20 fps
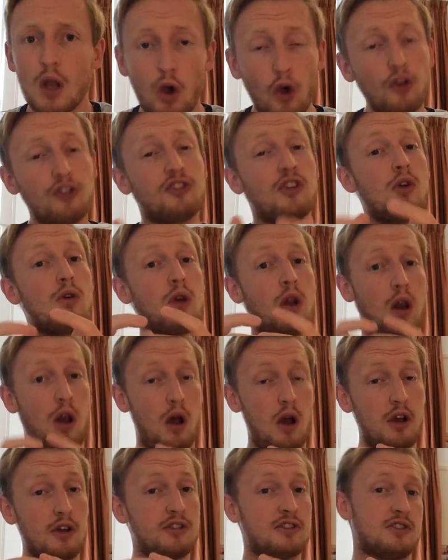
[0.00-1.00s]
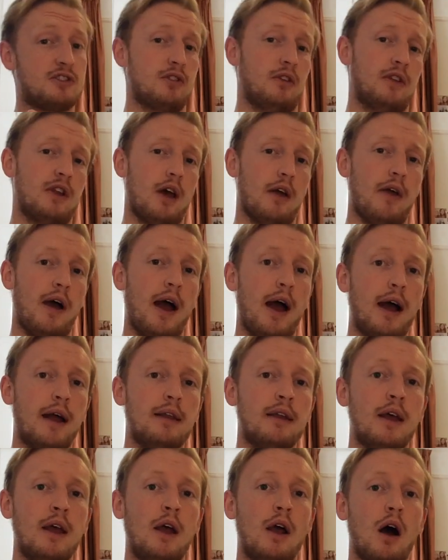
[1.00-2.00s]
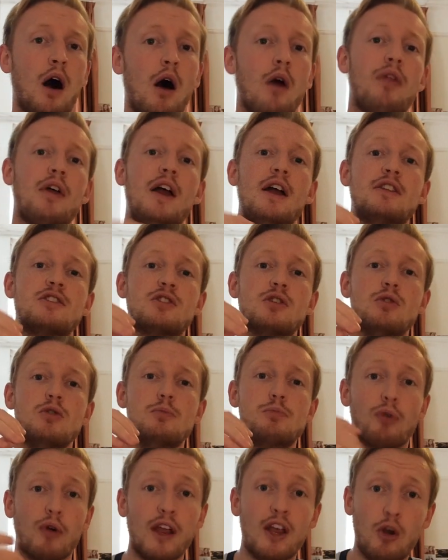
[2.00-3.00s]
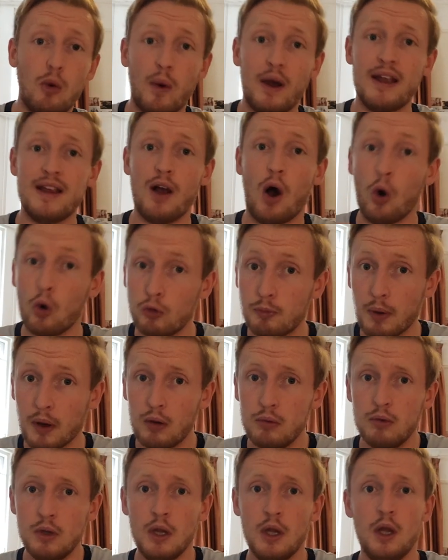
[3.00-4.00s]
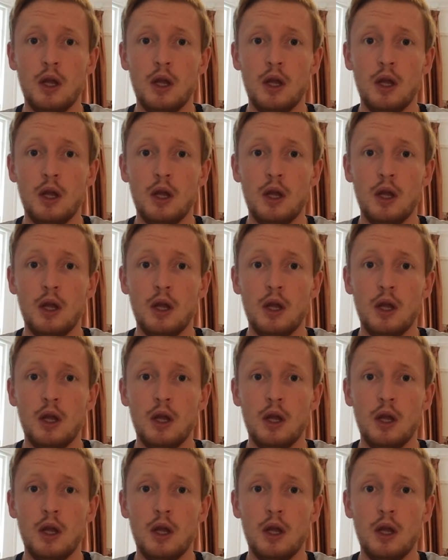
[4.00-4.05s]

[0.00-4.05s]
Osteoclasts, on the other hand, are there to break away old bone,